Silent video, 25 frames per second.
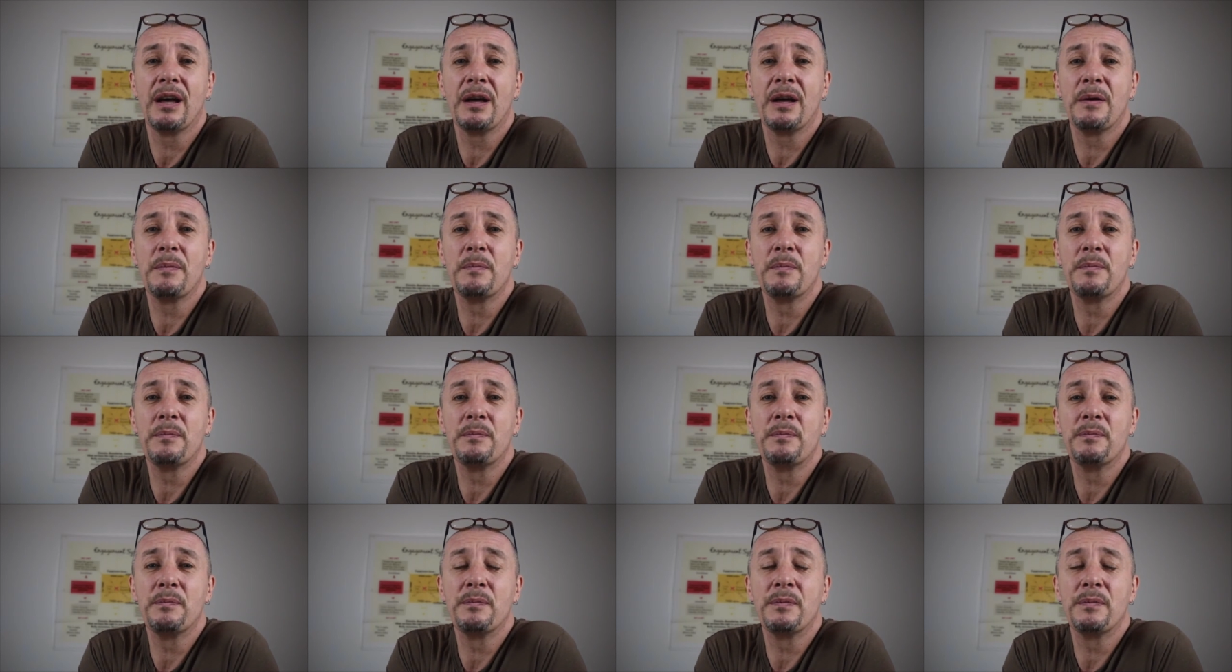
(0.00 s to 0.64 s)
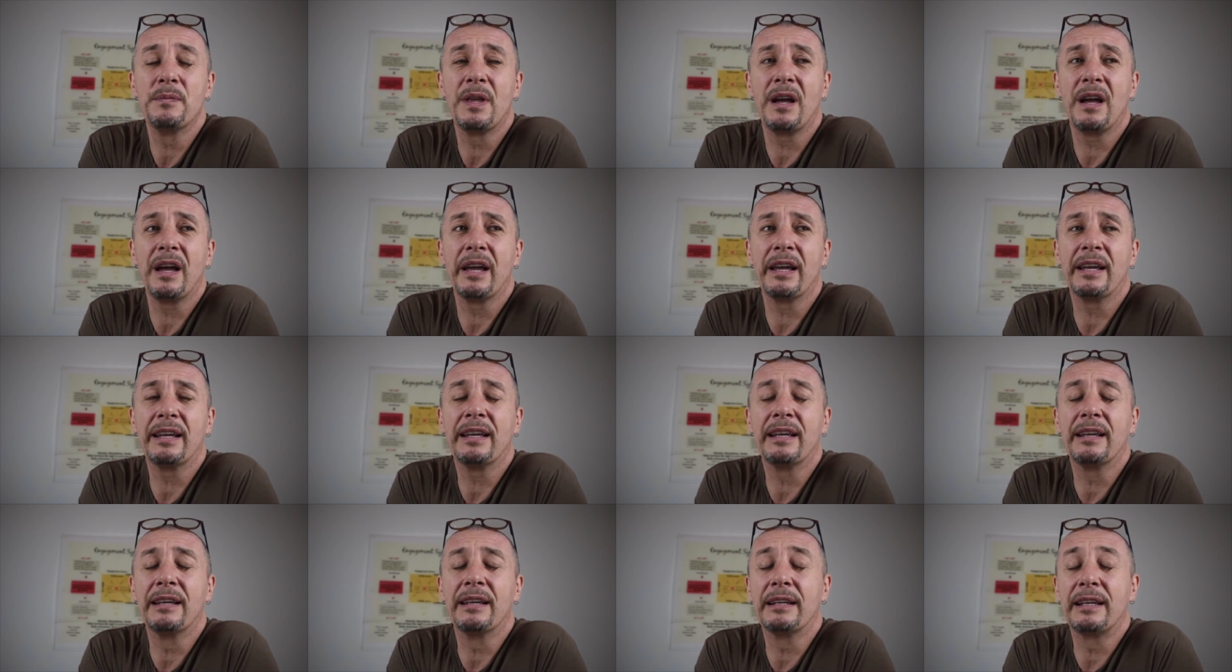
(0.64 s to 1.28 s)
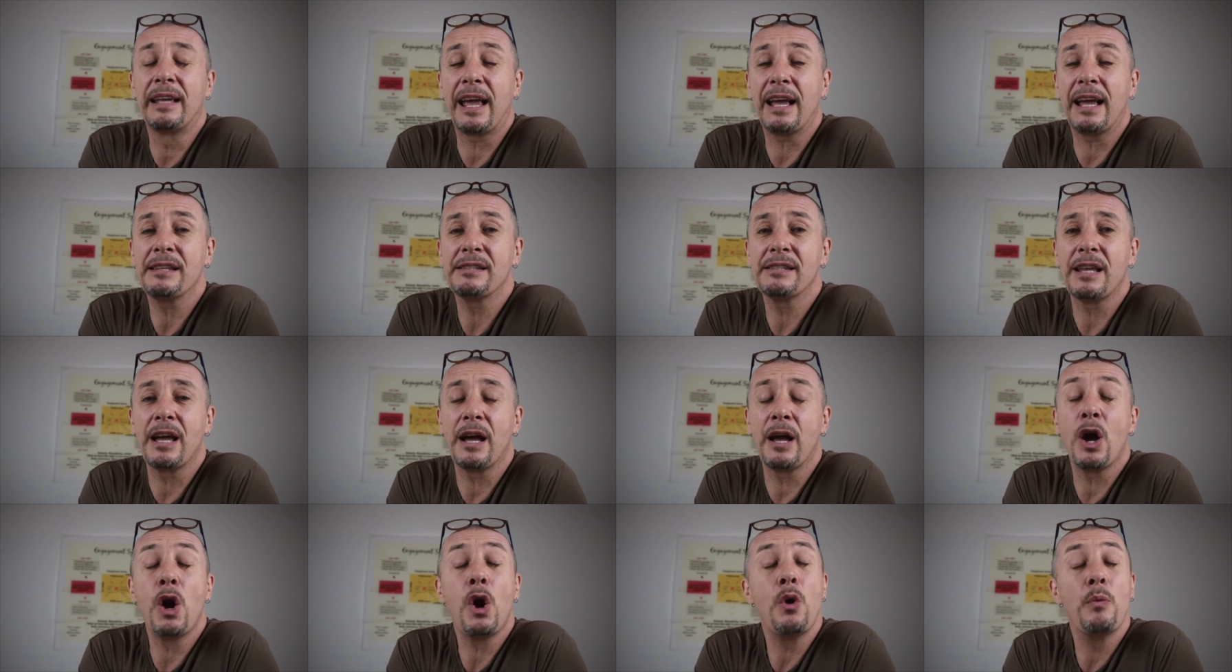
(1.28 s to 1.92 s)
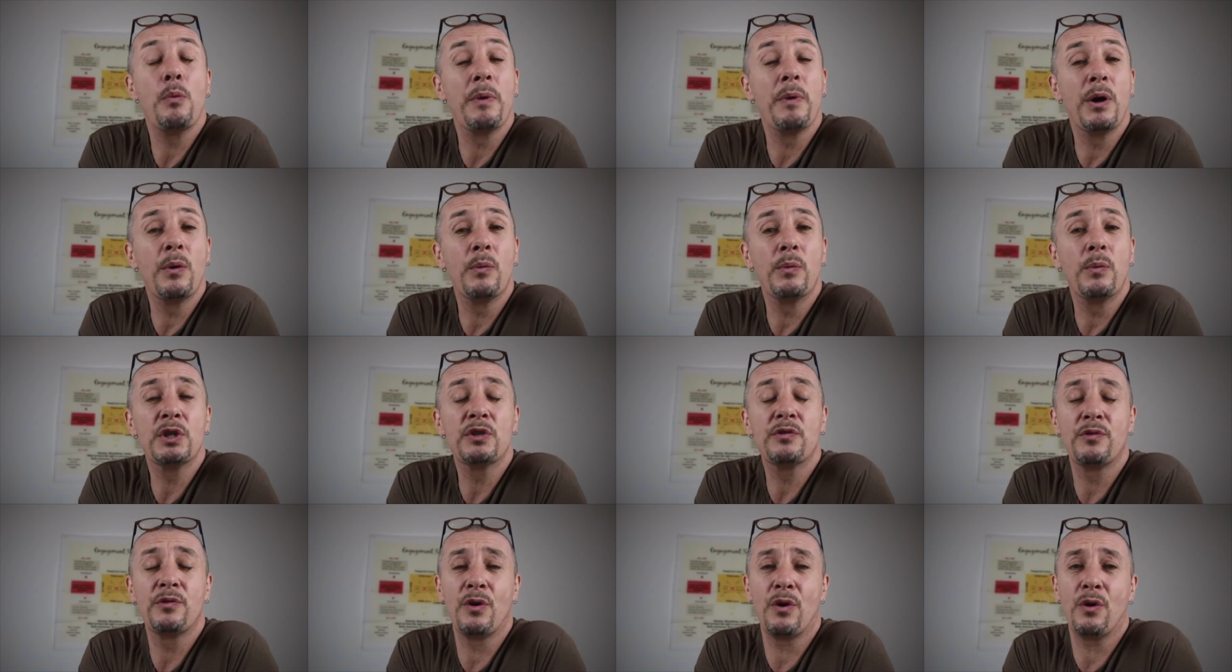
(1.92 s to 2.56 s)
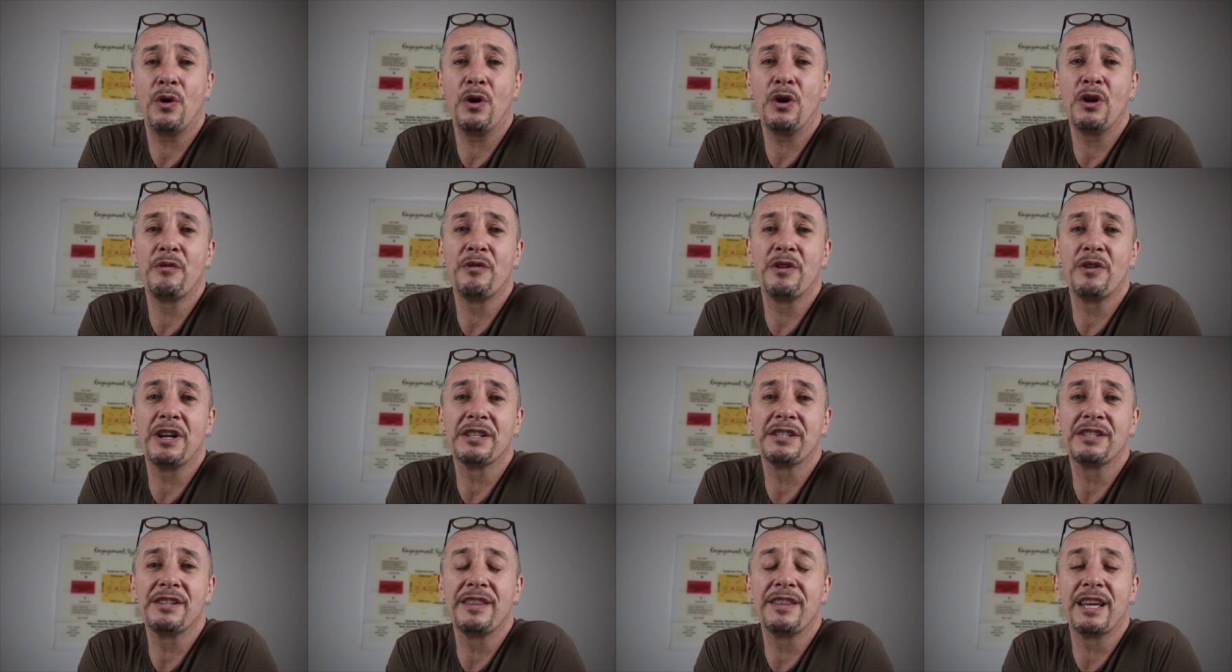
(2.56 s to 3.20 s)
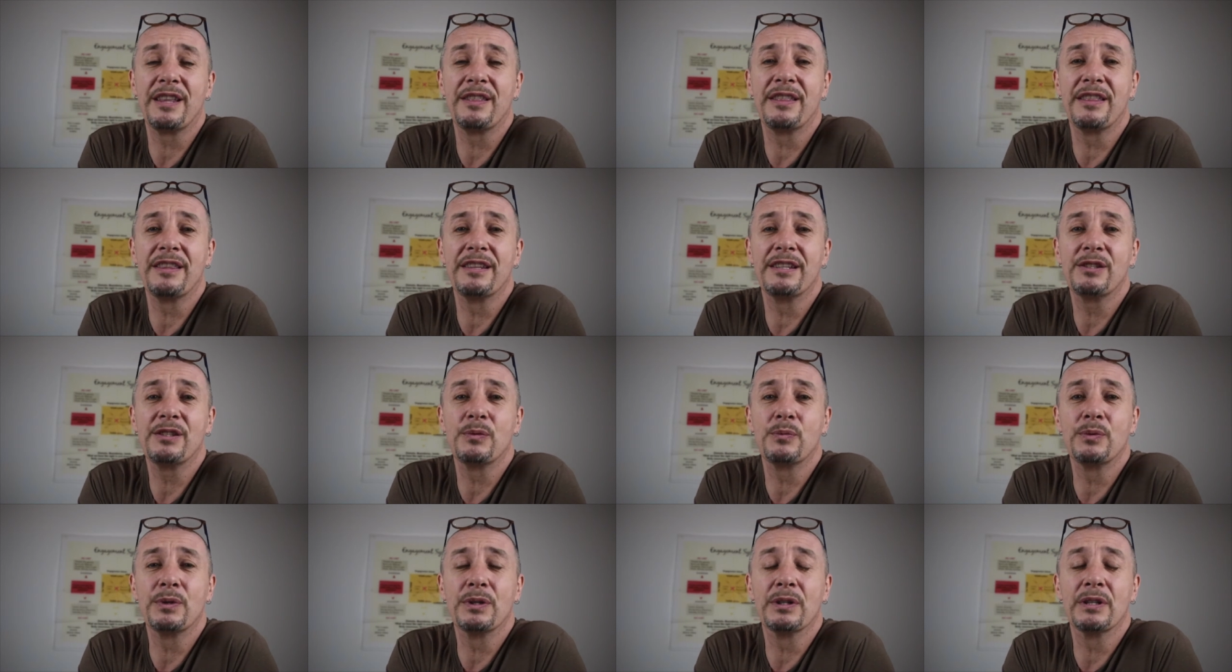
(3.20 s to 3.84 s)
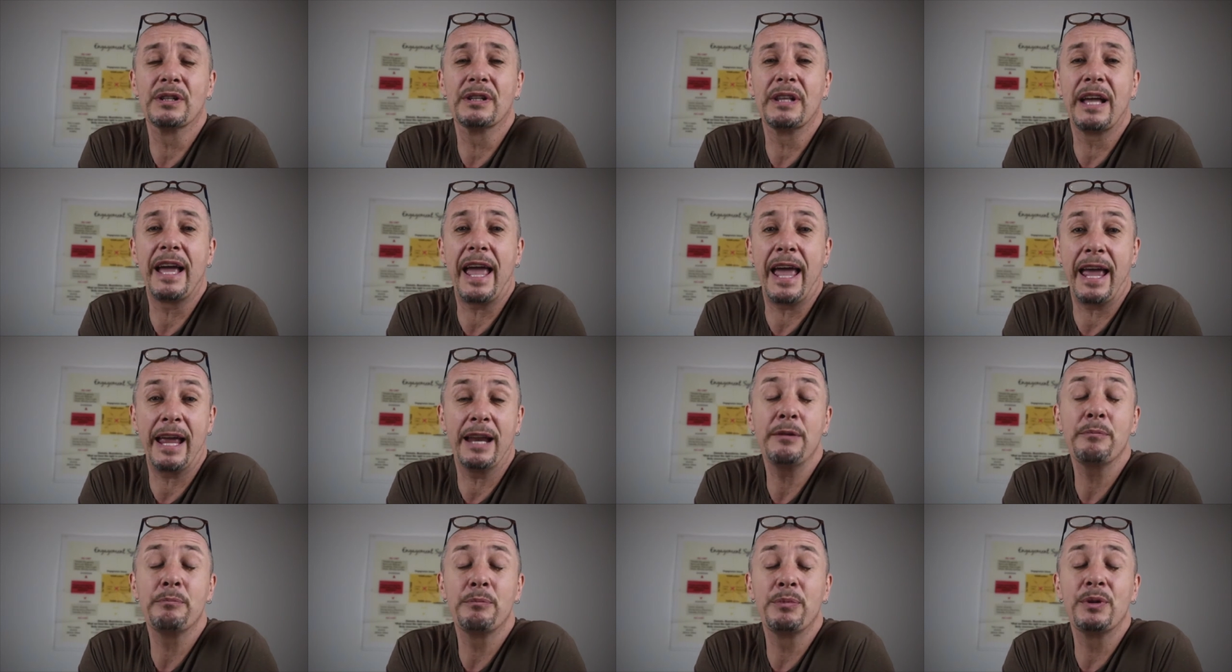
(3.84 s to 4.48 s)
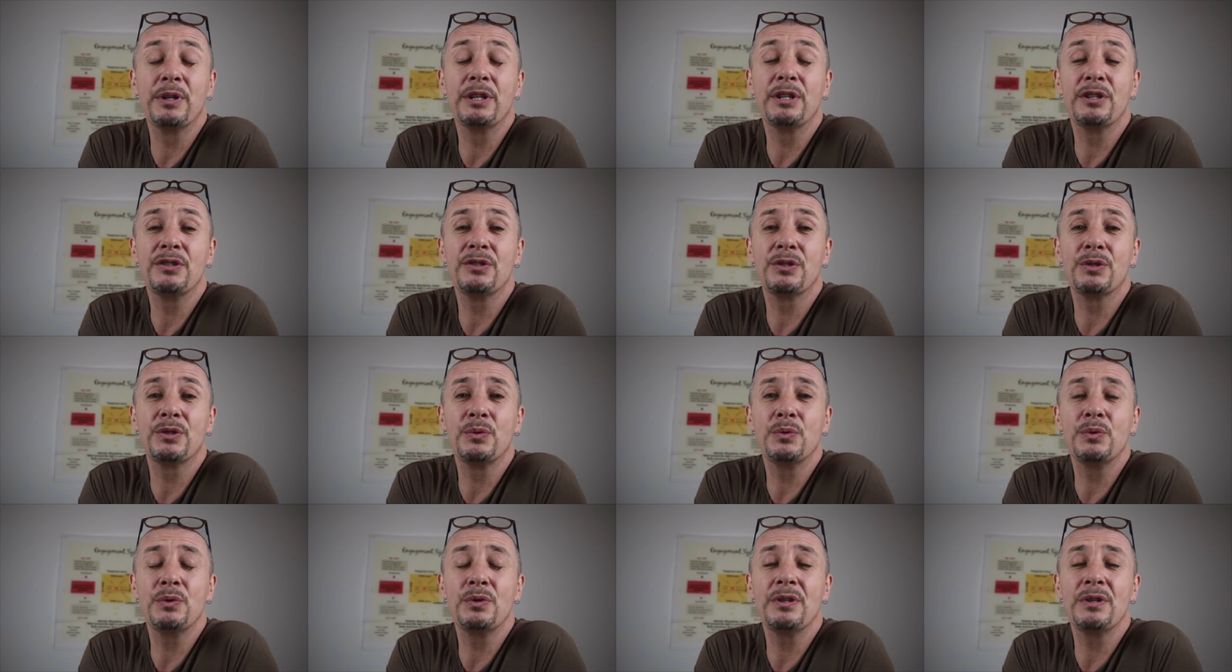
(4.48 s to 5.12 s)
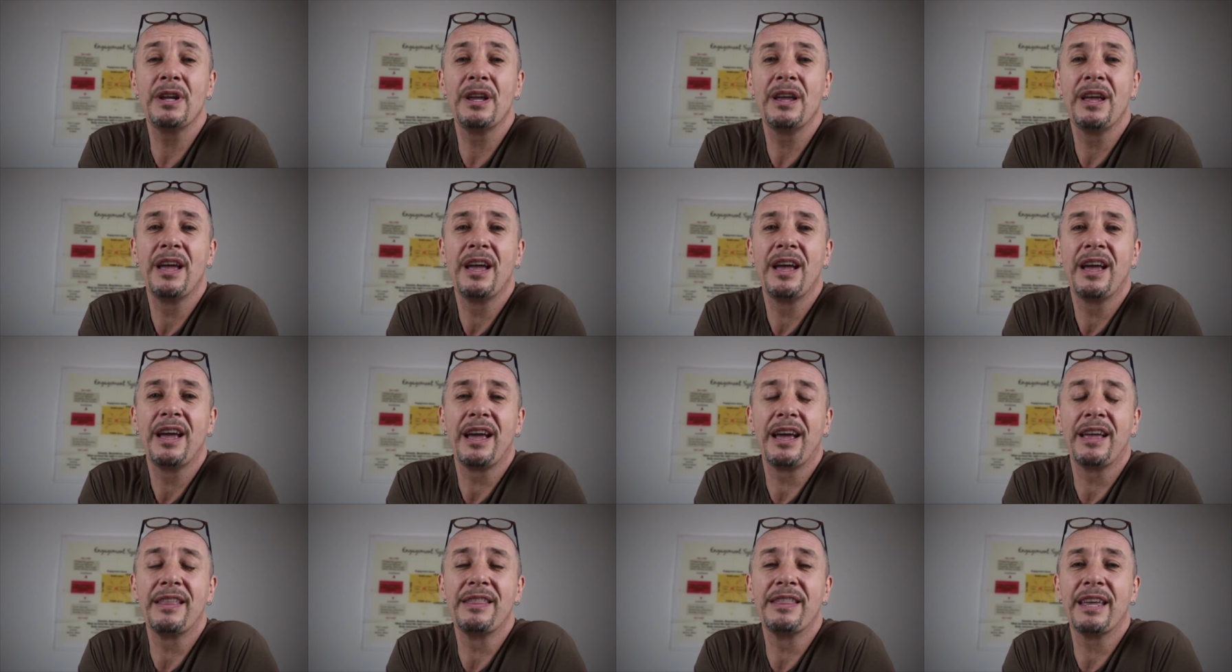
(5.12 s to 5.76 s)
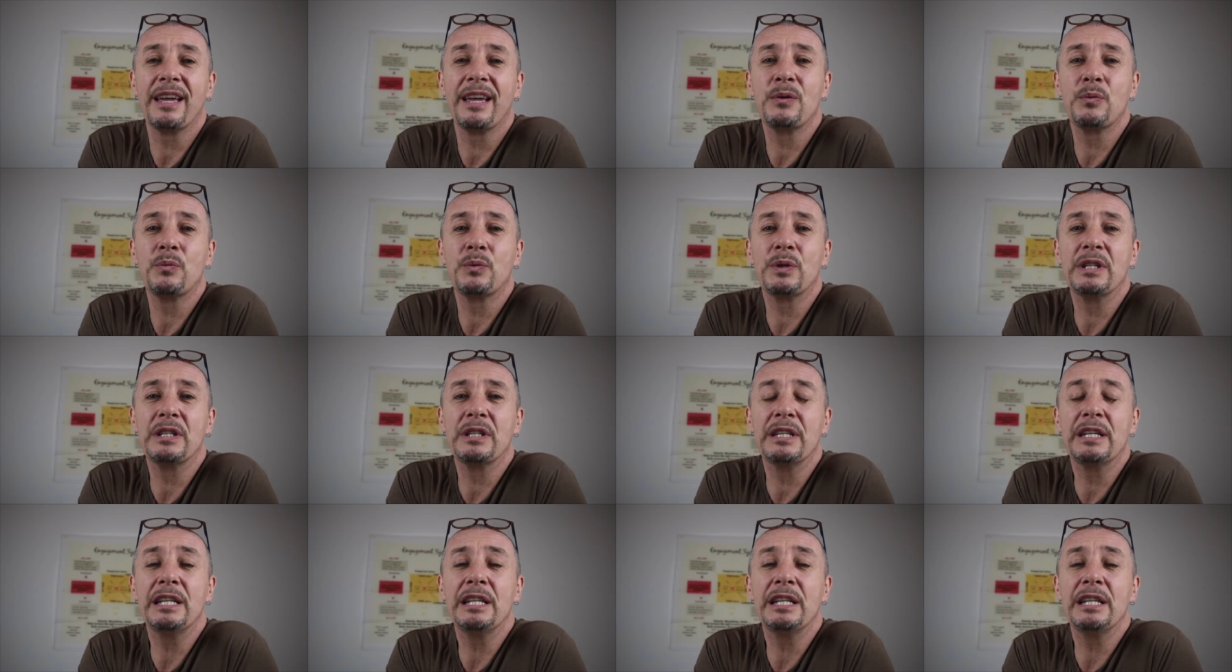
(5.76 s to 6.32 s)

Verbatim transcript: Um, I guess, I hope, I wish for all of us that this will end pretty soon. And then we